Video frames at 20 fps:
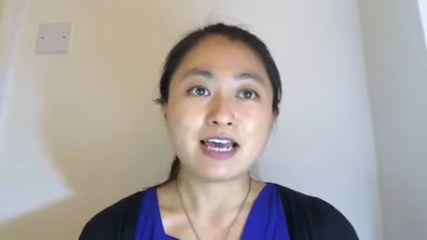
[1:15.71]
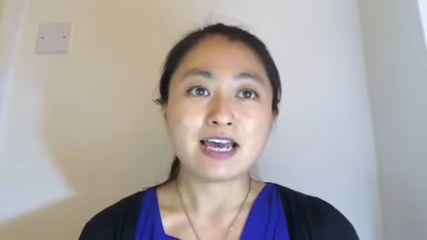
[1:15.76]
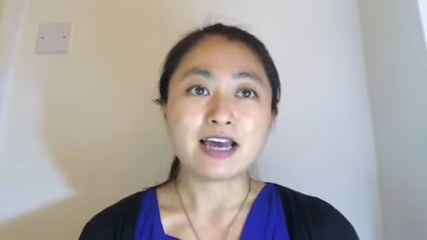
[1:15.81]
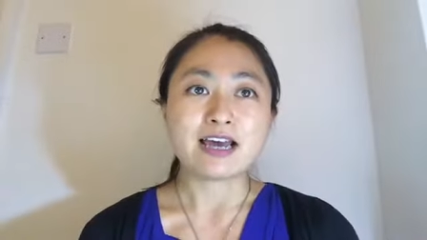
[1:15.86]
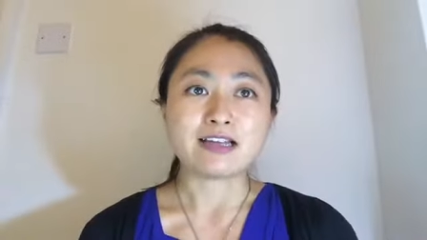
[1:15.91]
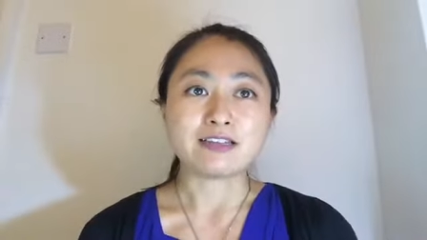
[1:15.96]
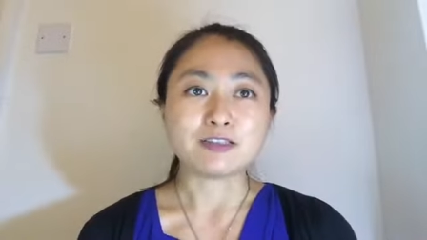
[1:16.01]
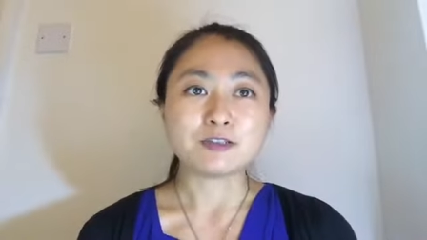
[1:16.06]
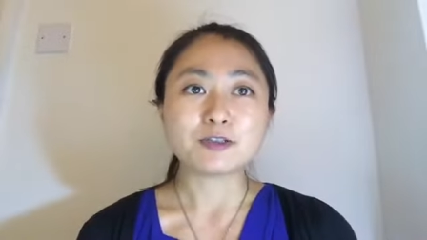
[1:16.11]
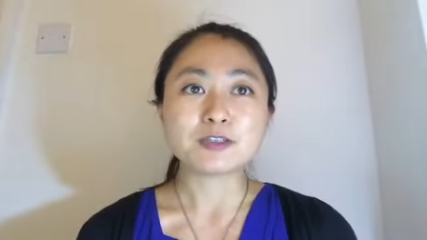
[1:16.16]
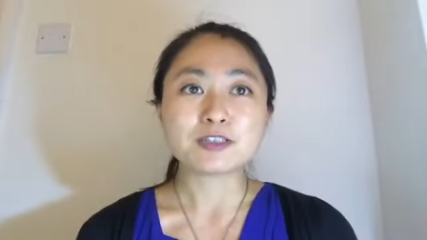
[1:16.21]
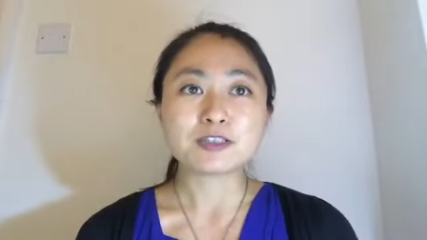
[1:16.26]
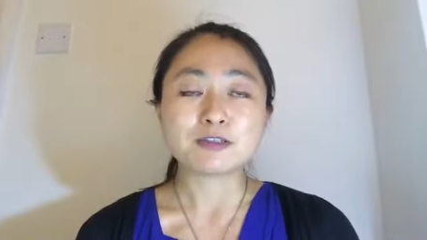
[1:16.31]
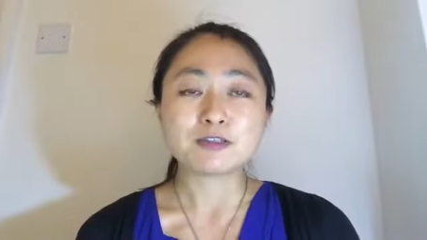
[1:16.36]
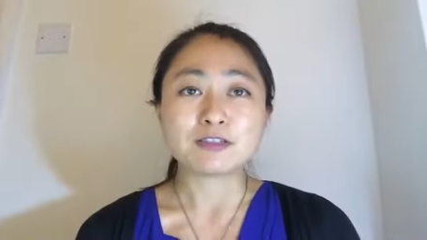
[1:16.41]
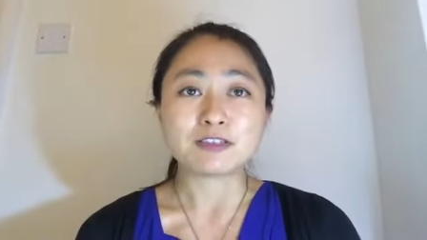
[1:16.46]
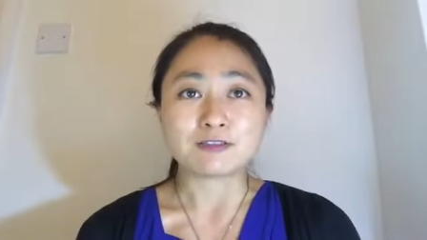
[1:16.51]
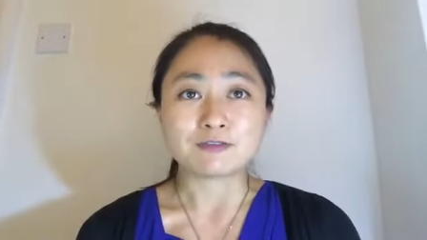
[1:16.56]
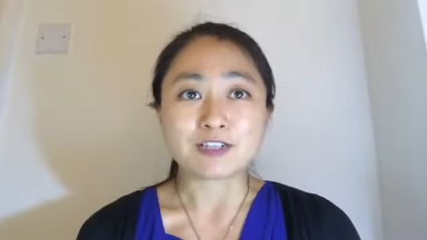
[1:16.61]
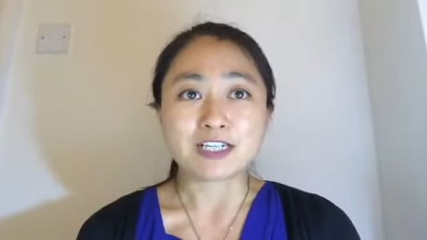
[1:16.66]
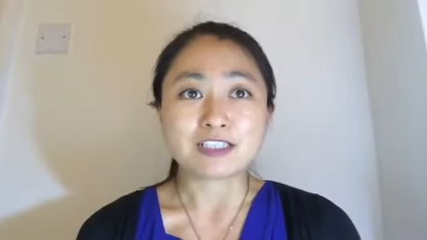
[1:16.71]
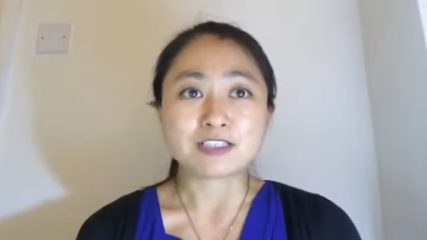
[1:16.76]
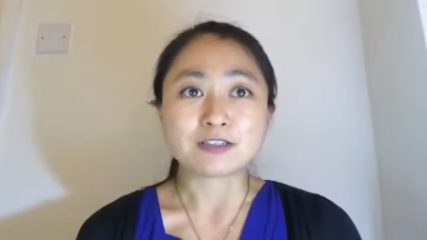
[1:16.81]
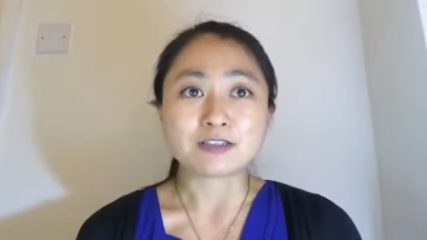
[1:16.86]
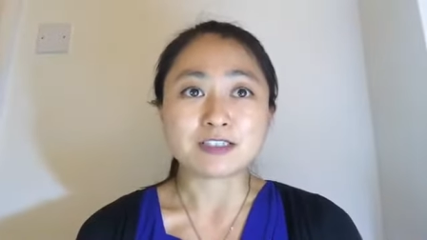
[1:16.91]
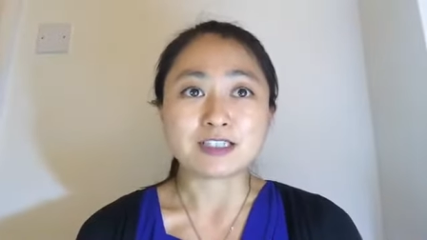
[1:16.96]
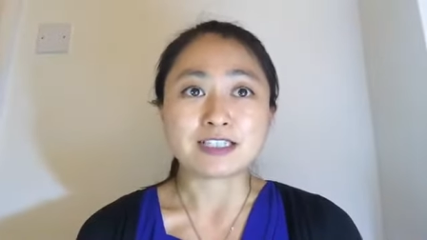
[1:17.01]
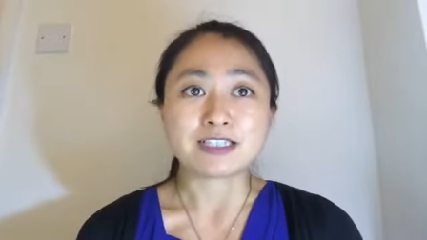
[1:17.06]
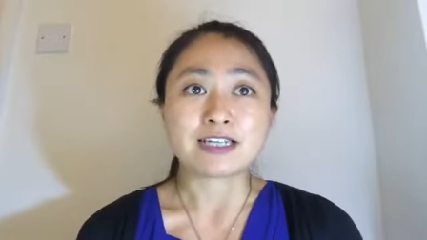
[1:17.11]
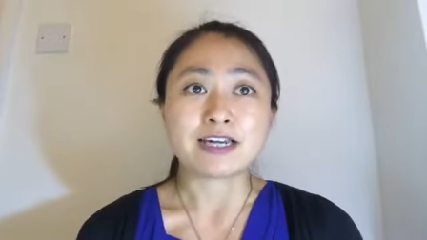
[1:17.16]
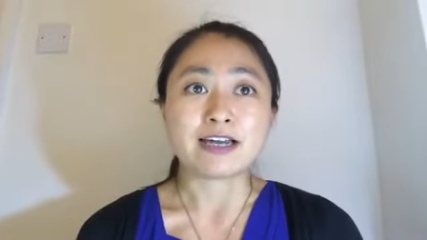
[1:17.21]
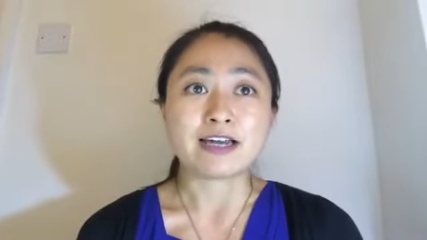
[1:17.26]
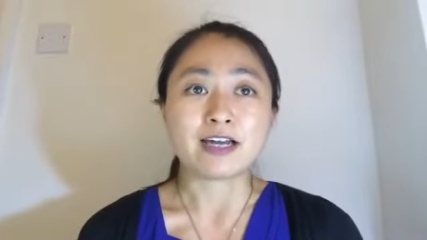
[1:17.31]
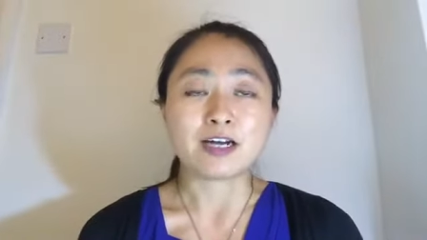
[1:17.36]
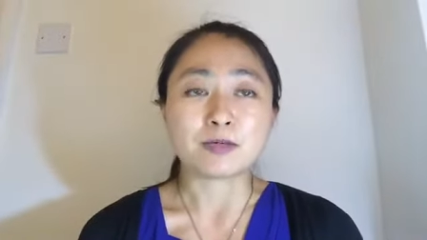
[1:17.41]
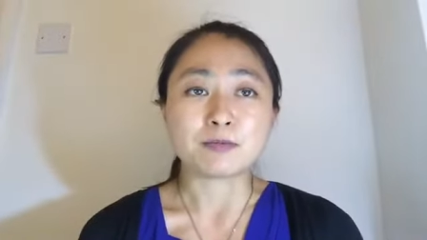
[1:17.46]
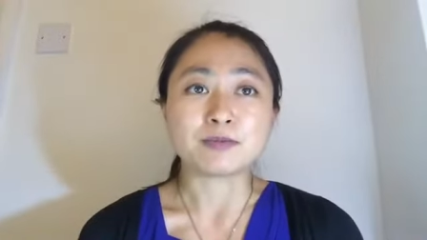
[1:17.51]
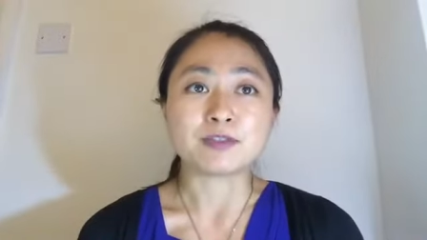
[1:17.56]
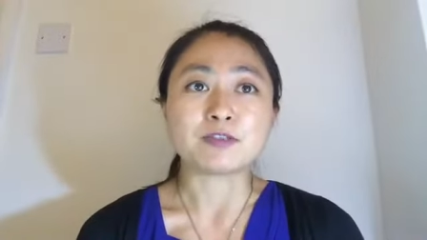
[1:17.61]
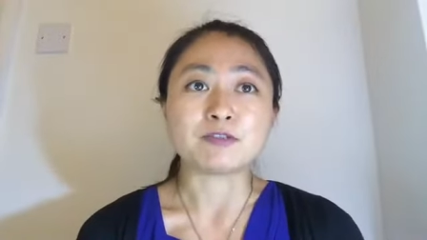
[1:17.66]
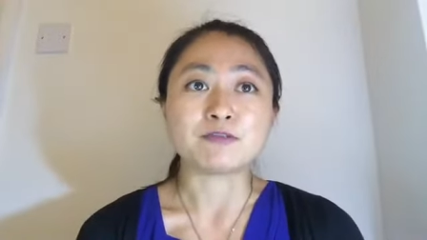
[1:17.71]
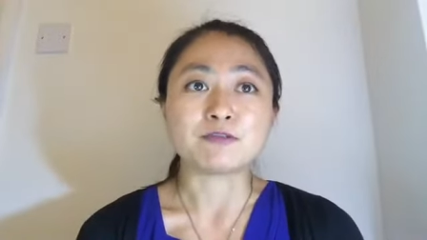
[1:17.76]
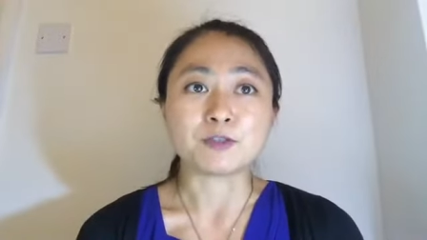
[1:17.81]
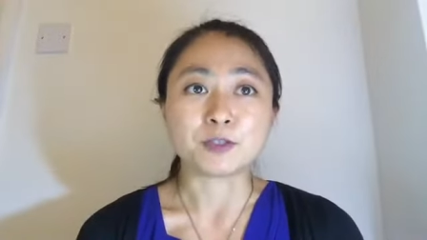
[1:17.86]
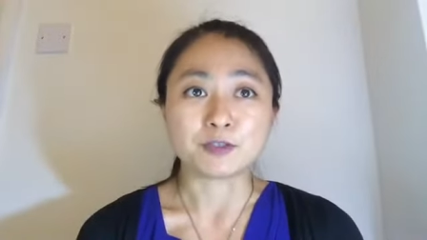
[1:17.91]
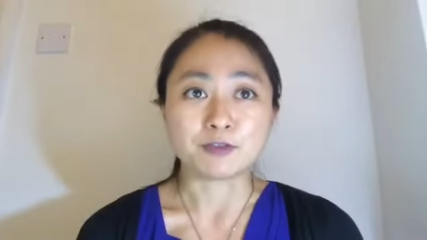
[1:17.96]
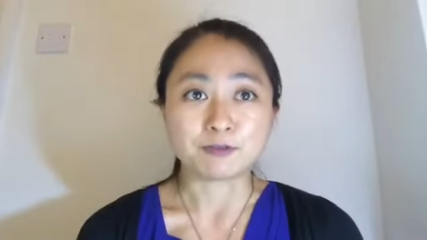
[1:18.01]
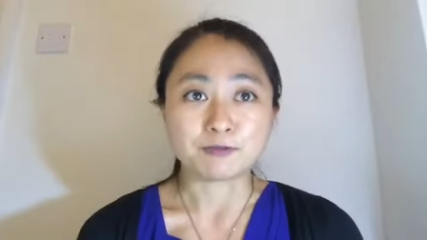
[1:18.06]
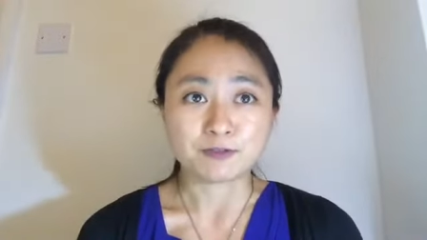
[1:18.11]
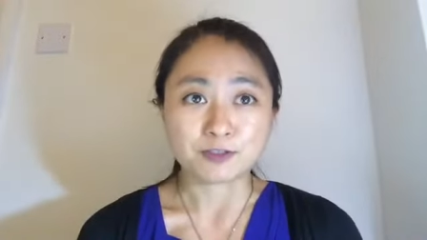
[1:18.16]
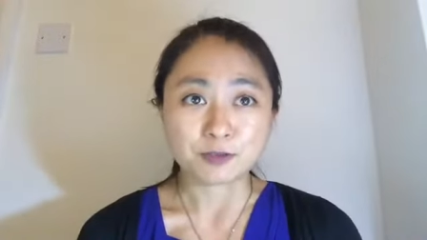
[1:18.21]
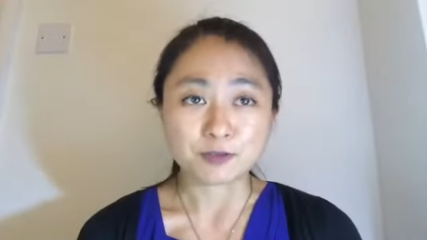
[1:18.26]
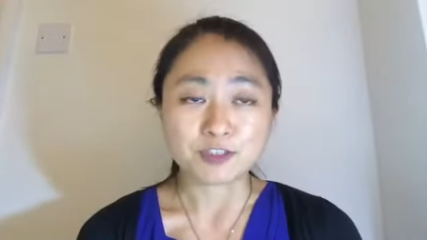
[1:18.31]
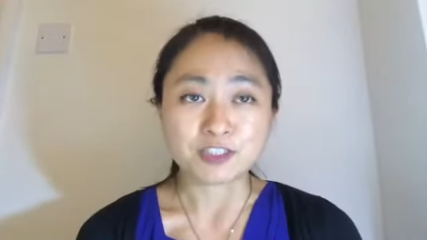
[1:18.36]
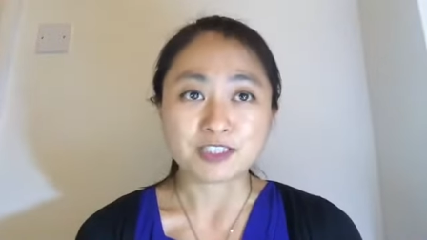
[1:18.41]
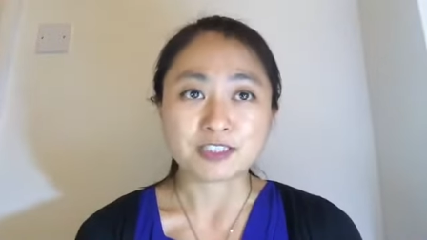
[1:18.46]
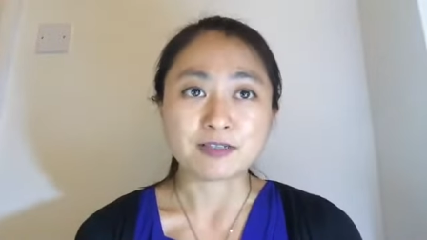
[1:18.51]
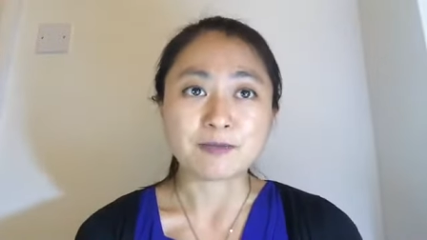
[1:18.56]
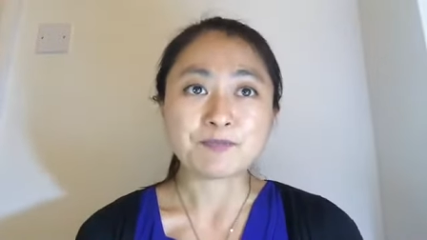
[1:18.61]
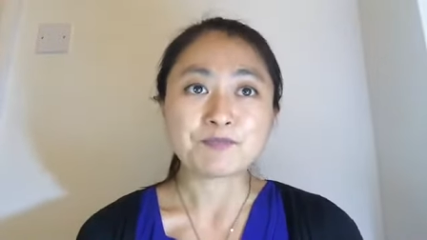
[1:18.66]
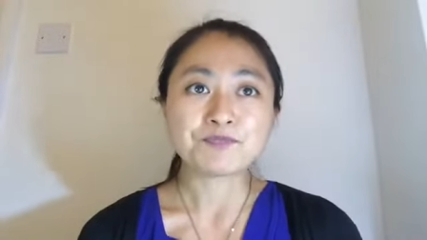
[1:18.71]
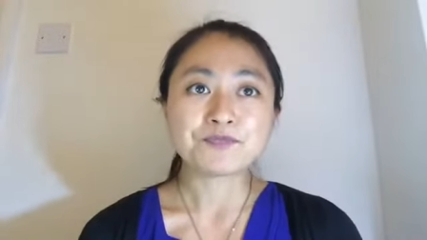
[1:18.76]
and also eventually it can help you for your future.